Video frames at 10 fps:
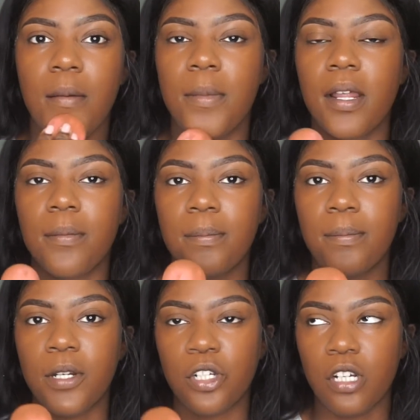But I'm
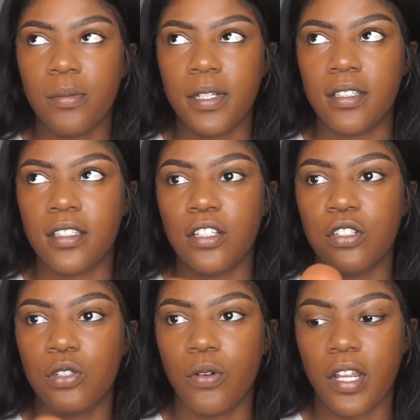pretty sure it means
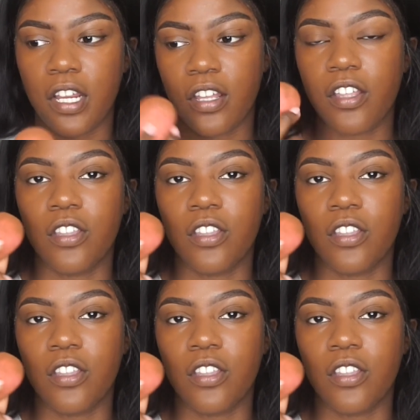enjoying